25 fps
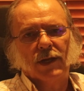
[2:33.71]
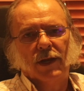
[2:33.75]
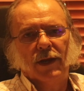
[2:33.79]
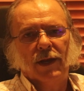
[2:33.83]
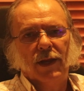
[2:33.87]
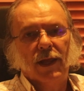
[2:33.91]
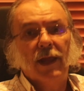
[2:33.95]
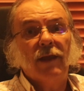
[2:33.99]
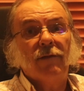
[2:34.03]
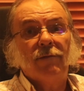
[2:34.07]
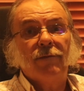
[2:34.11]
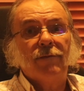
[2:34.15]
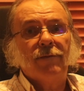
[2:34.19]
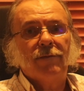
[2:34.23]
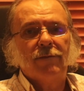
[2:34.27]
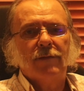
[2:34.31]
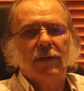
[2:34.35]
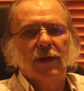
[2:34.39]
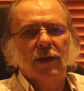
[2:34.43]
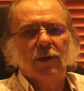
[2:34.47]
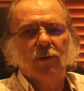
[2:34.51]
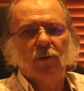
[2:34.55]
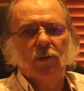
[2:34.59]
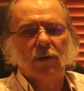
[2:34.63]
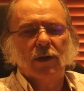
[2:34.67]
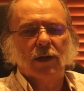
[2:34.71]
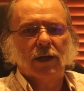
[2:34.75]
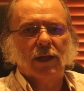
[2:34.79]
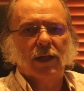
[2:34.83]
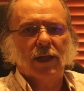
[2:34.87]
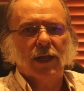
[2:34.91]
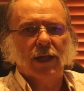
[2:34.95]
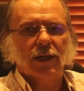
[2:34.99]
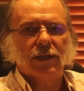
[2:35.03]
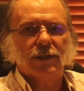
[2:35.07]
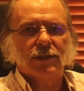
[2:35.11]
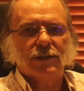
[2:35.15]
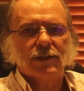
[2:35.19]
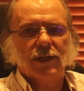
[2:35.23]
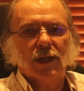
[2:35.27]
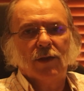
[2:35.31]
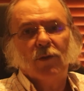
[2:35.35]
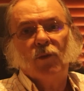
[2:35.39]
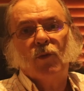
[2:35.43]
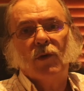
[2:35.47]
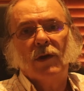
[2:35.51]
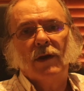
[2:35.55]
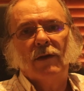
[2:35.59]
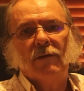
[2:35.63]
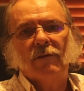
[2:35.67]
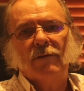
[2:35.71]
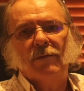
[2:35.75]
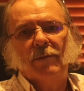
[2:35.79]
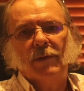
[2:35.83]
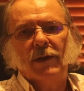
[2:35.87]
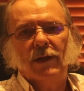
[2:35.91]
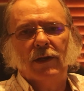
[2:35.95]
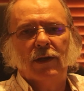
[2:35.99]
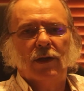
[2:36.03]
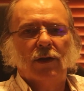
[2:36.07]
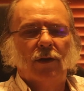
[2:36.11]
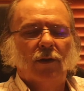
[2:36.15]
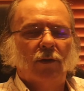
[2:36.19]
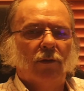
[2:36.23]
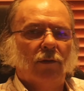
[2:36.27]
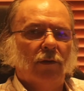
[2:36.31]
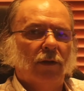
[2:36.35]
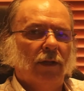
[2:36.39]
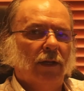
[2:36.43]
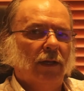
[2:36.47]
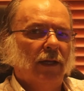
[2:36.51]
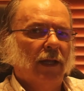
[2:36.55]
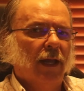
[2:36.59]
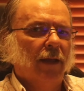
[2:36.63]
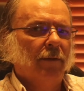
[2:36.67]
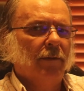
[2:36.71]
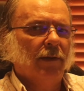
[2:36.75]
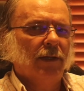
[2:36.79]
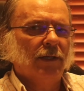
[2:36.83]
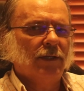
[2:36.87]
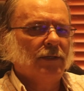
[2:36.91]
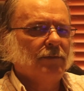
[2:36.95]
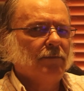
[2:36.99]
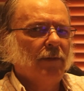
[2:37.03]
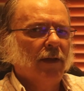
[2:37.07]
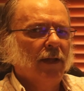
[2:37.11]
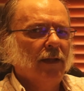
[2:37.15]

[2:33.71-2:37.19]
and if they were kids, there would have been a lot of damage.